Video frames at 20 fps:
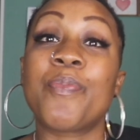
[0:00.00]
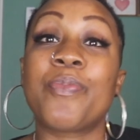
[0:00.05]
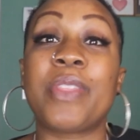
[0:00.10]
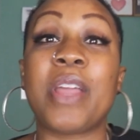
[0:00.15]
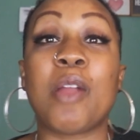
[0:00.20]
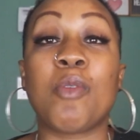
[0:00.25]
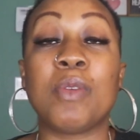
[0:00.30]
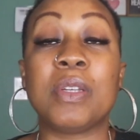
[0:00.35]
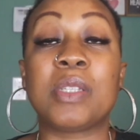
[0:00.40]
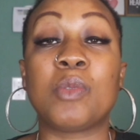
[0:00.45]

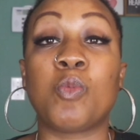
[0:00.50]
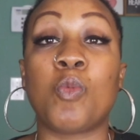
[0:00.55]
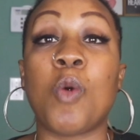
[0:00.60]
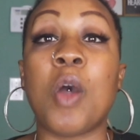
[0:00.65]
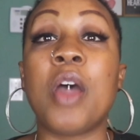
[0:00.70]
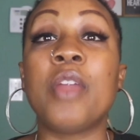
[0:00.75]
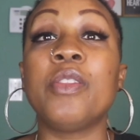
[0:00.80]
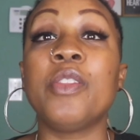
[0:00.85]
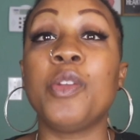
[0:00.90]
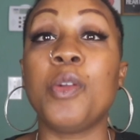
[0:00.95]
There was
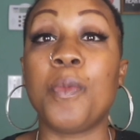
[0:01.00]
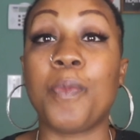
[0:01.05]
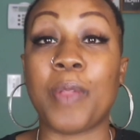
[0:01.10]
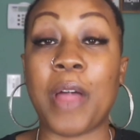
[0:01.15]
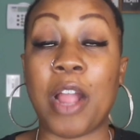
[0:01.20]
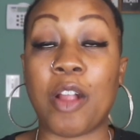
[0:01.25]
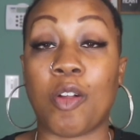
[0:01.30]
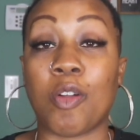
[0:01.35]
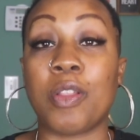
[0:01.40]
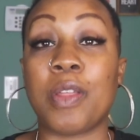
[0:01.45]
one little
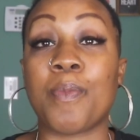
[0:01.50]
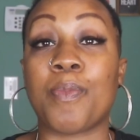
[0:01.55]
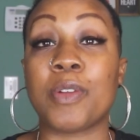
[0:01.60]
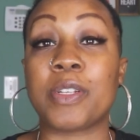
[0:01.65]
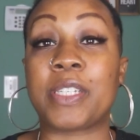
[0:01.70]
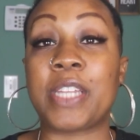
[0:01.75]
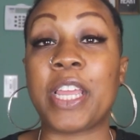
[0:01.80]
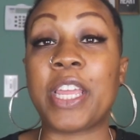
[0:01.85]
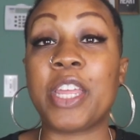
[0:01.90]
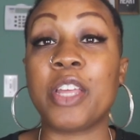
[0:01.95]
black girl in
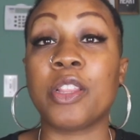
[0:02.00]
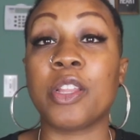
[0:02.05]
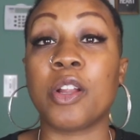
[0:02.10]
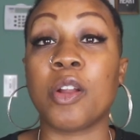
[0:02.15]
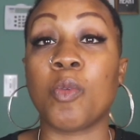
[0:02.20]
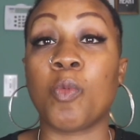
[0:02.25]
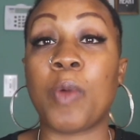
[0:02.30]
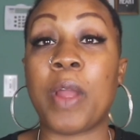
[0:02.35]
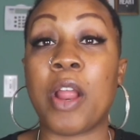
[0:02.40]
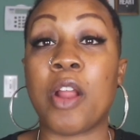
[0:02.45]

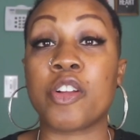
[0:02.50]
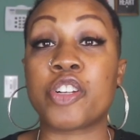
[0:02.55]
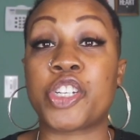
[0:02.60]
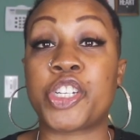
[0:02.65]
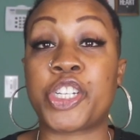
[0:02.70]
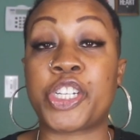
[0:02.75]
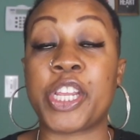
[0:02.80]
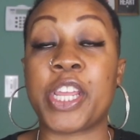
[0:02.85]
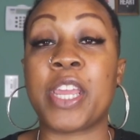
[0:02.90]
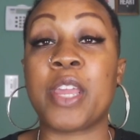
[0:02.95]
particular where
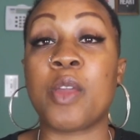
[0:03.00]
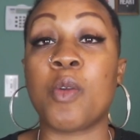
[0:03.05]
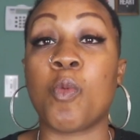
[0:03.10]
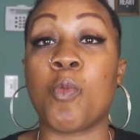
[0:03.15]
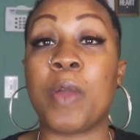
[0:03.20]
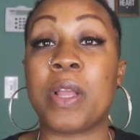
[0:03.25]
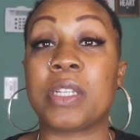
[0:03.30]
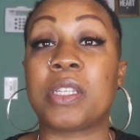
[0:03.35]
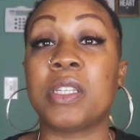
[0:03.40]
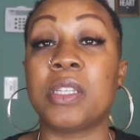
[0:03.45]
she
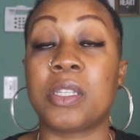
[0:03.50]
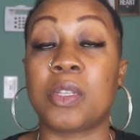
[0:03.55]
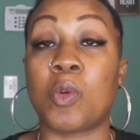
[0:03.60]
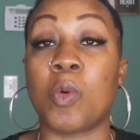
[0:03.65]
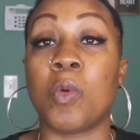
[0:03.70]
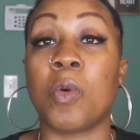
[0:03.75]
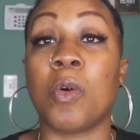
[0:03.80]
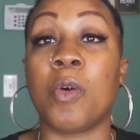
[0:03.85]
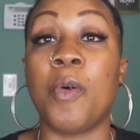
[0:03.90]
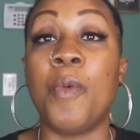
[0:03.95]
went to
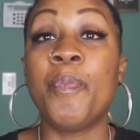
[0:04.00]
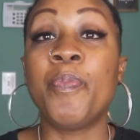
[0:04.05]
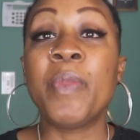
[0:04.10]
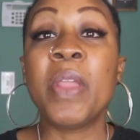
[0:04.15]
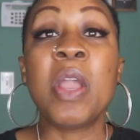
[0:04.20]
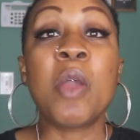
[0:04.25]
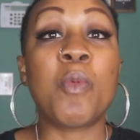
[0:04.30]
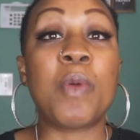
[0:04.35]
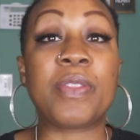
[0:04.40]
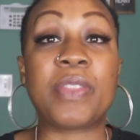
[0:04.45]
school
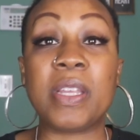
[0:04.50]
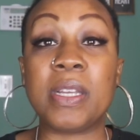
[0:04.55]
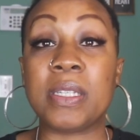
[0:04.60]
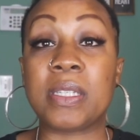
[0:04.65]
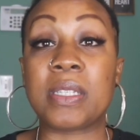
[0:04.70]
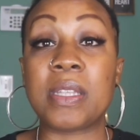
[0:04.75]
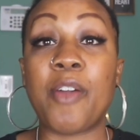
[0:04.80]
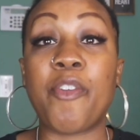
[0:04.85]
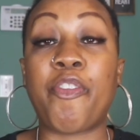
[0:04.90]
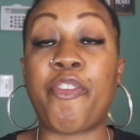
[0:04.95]
with
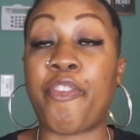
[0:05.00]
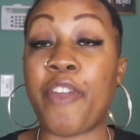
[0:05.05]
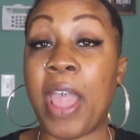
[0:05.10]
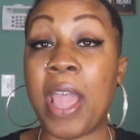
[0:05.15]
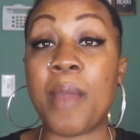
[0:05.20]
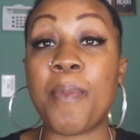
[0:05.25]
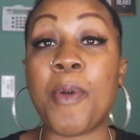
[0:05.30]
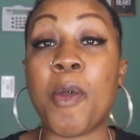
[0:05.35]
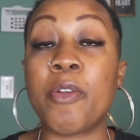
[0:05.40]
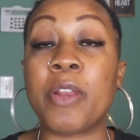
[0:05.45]
this
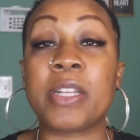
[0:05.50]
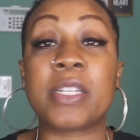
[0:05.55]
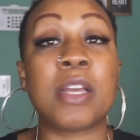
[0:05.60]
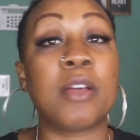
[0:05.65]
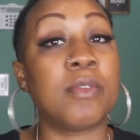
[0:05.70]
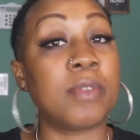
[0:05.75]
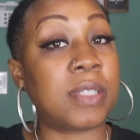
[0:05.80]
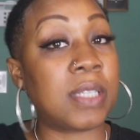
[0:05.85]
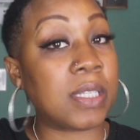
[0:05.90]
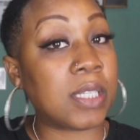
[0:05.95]
fake
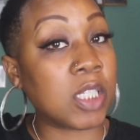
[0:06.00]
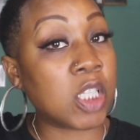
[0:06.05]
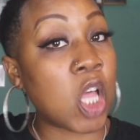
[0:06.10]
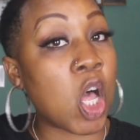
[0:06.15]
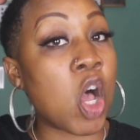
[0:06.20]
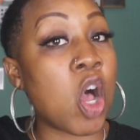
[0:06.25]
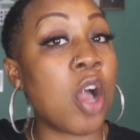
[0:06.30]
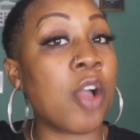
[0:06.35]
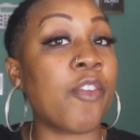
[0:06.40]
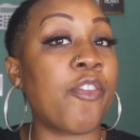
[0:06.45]
ponytail. It was this
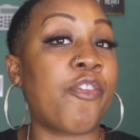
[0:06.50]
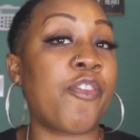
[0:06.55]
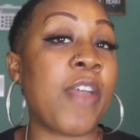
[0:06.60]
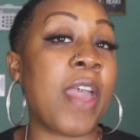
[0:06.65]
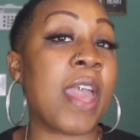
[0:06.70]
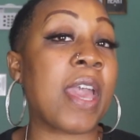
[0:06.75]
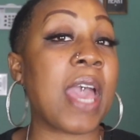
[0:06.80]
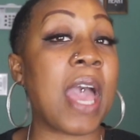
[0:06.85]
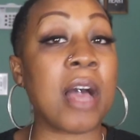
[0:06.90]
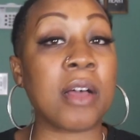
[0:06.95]
long,
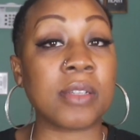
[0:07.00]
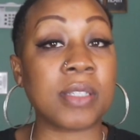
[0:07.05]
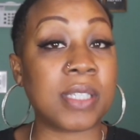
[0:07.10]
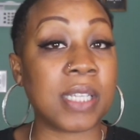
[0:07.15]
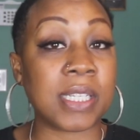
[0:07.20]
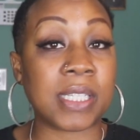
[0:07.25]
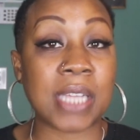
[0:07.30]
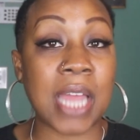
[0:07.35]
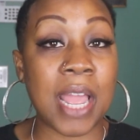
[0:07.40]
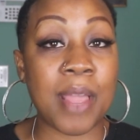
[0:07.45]
fake
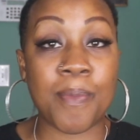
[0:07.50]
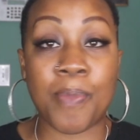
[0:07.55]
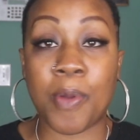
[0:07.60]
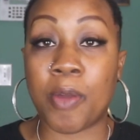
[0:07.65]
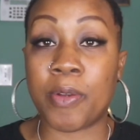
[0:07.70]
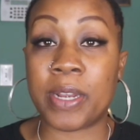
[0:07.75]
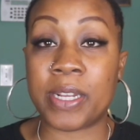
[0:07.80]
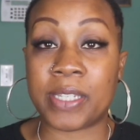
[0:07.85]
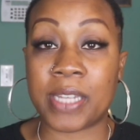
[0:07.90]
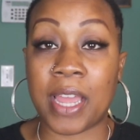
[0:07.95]
Elsa type
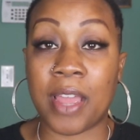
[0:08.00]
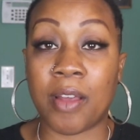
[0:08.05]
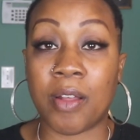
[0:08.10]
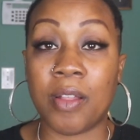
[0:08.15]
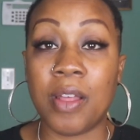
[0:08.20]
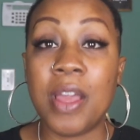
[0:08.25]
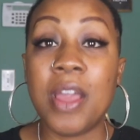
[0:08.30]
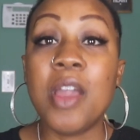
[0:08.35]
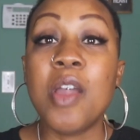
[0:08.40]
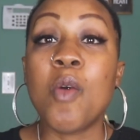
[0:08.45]

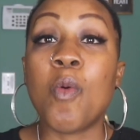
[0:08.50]
ponytail.